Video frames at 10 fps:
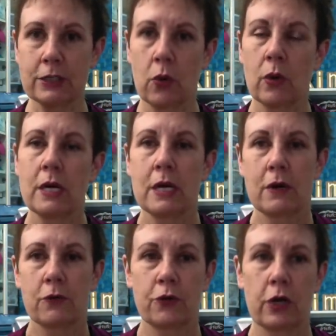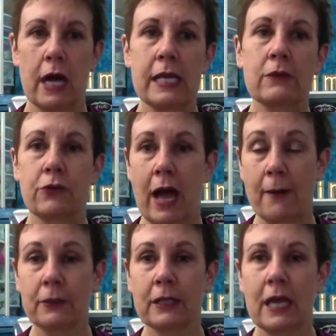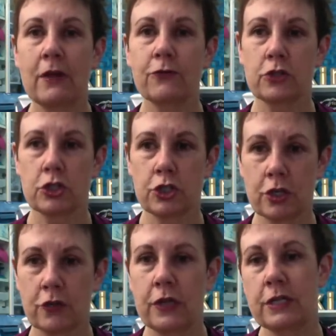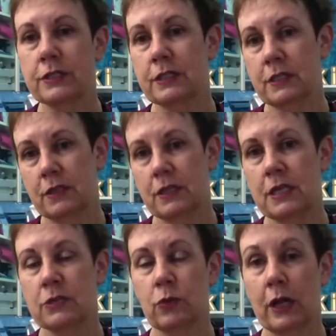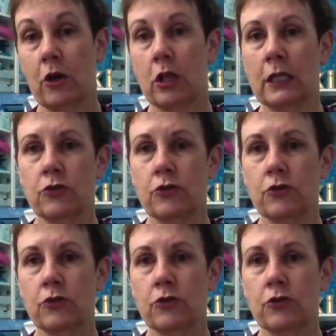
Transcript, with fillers: So for cutting, for applique, for sure, these, these what I call